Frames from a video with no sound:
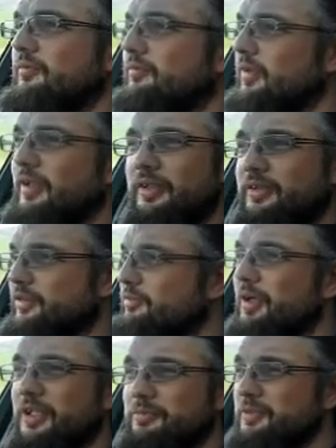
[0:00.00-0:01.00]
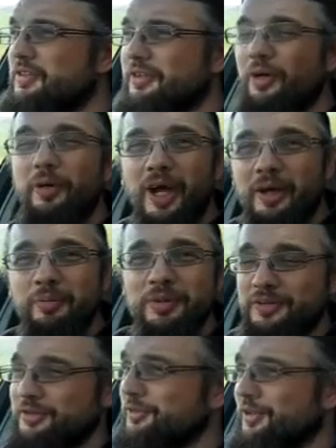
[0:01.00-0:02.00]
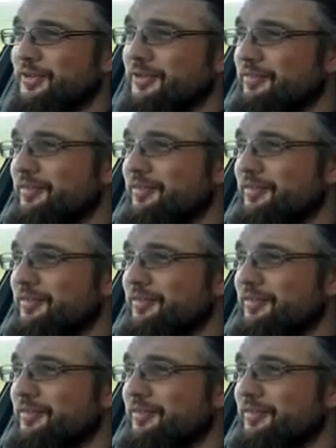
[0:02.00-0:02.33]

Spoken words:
But it just makes me so happy to drive.